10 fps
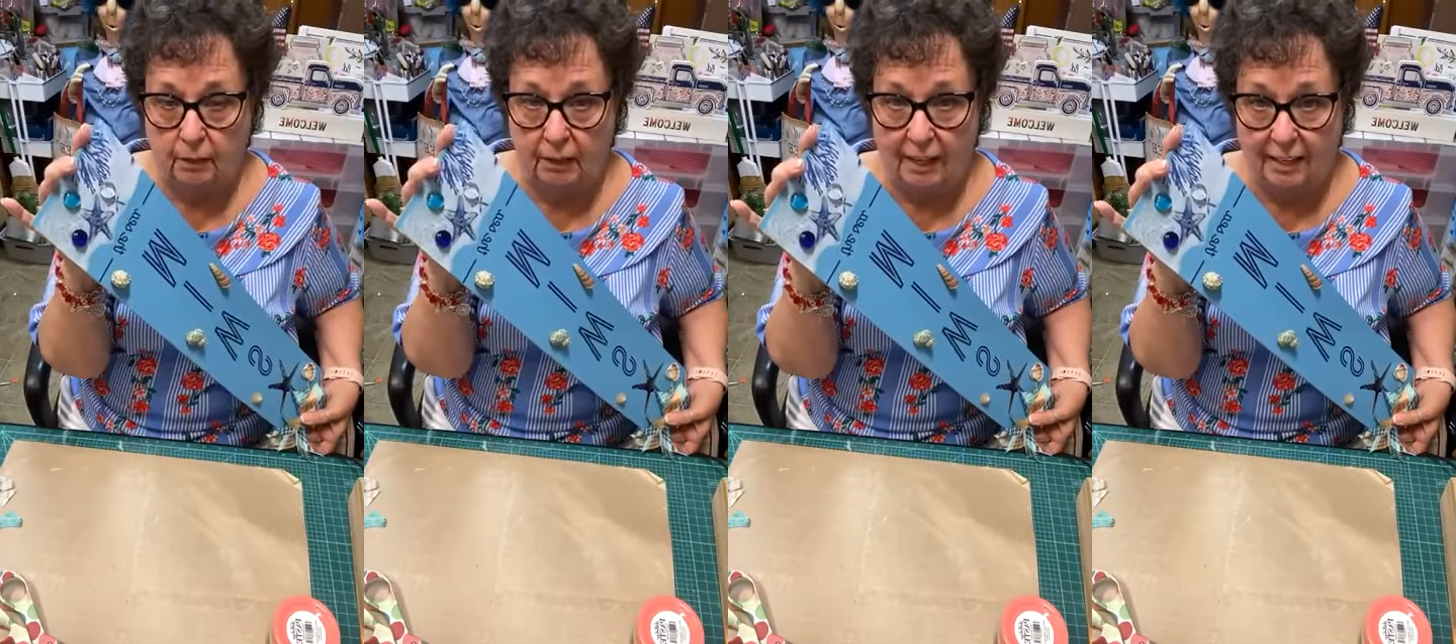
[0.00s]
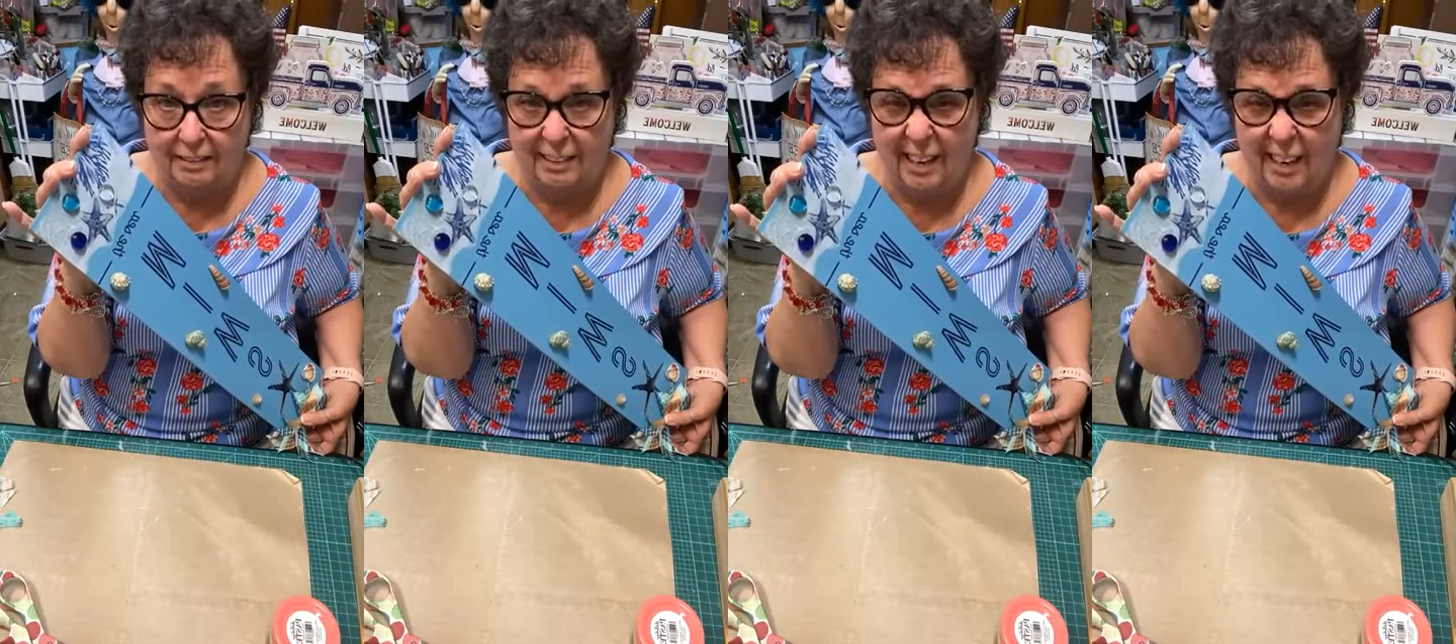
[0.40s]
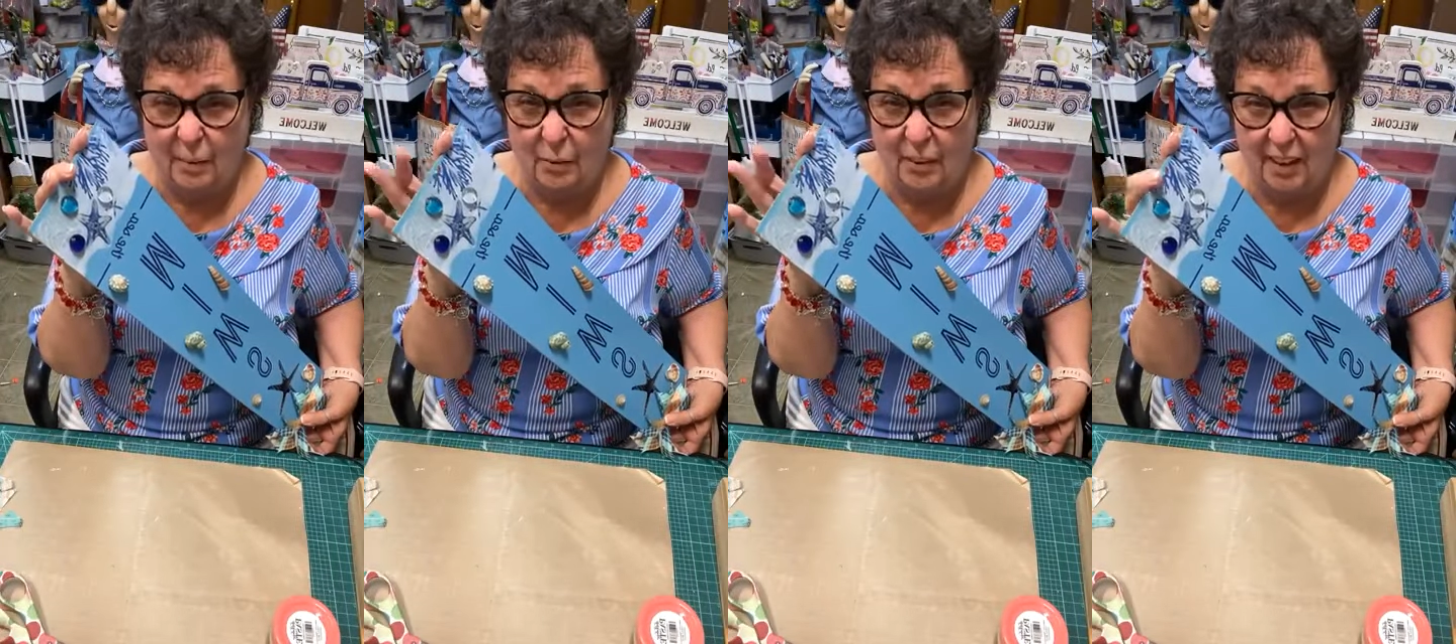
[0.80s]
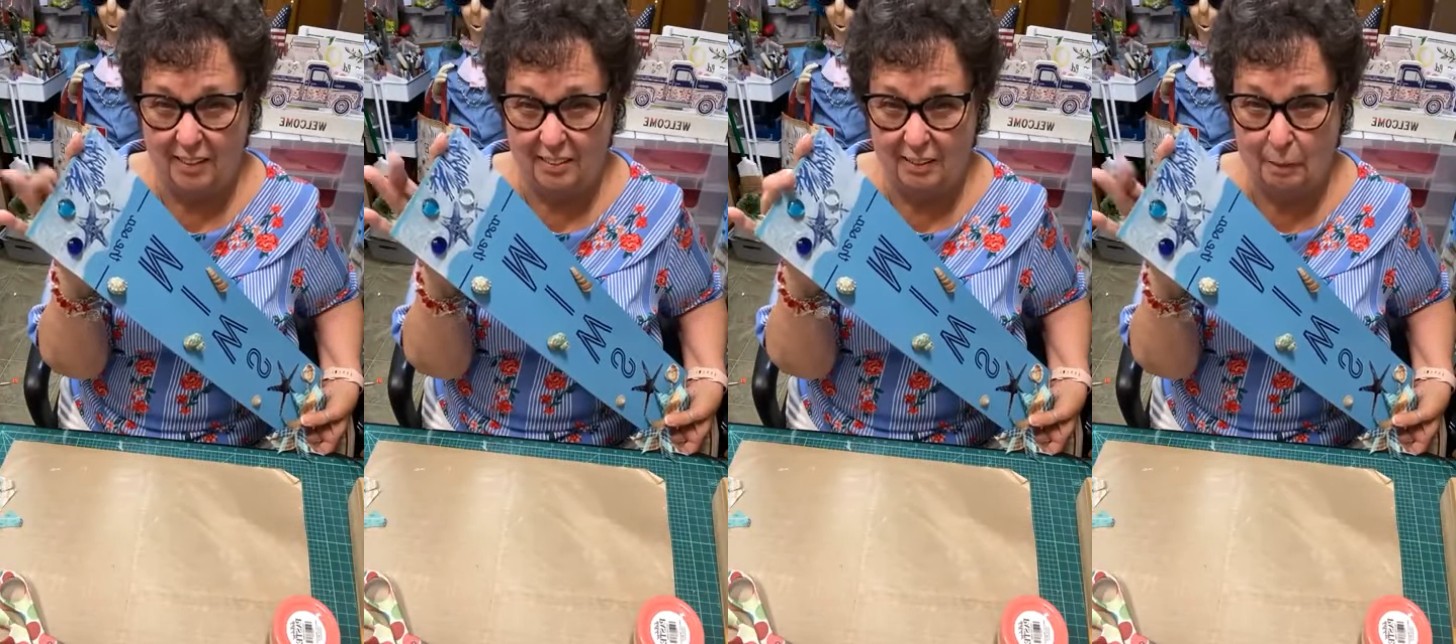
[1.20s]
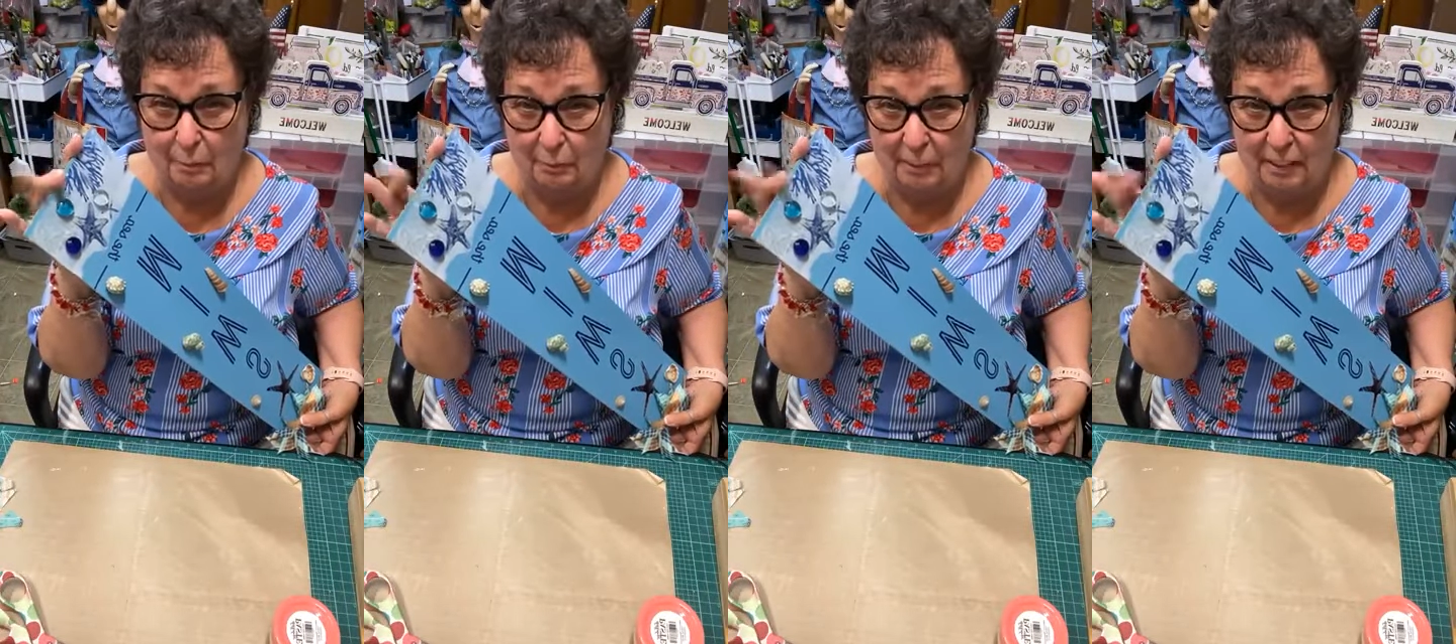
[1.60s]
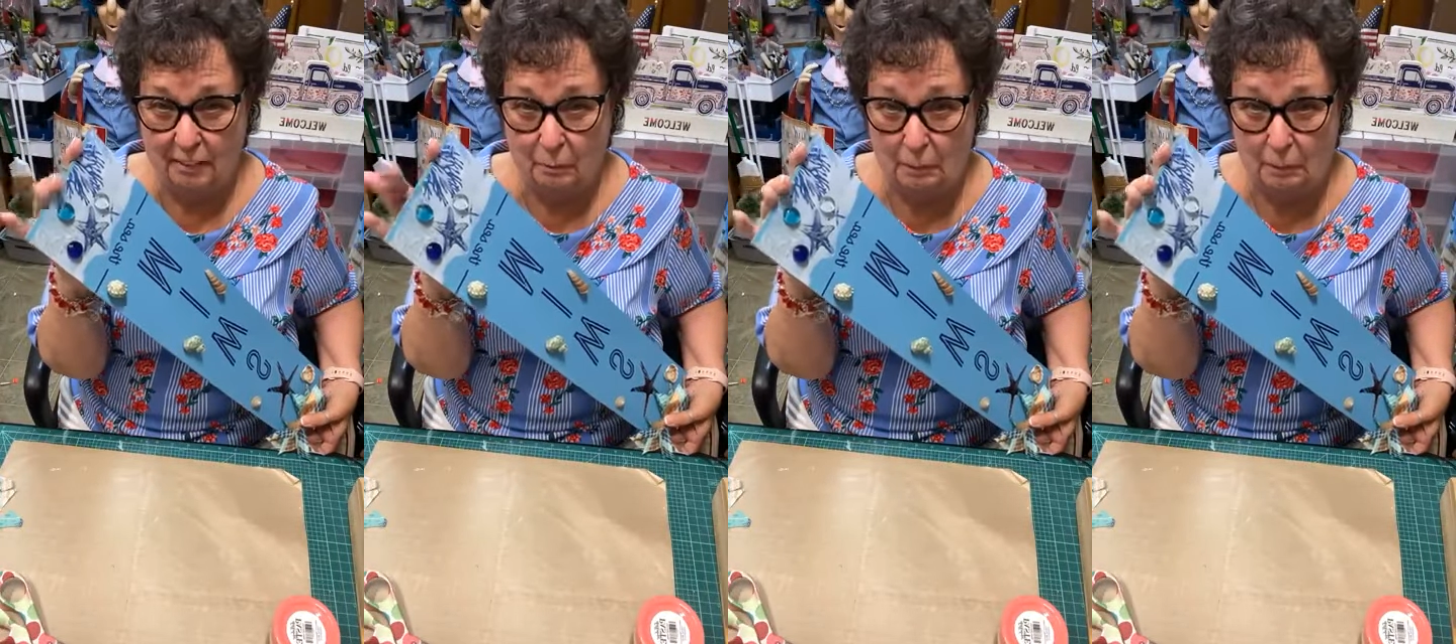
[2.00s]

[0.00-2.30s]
on last night without separating